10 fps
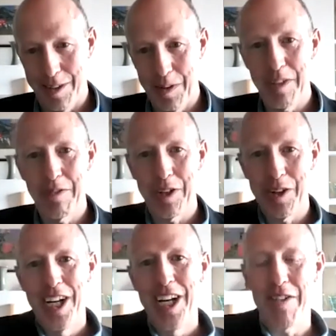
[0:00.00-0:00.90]
if
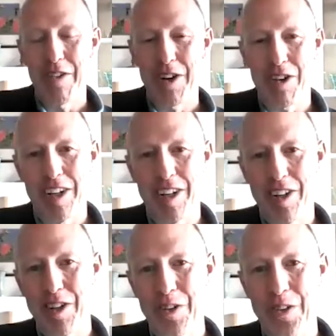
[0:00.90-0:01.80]
you're trying to
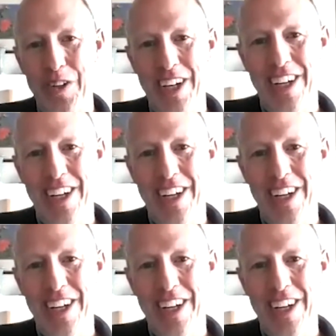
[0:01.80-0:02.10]
do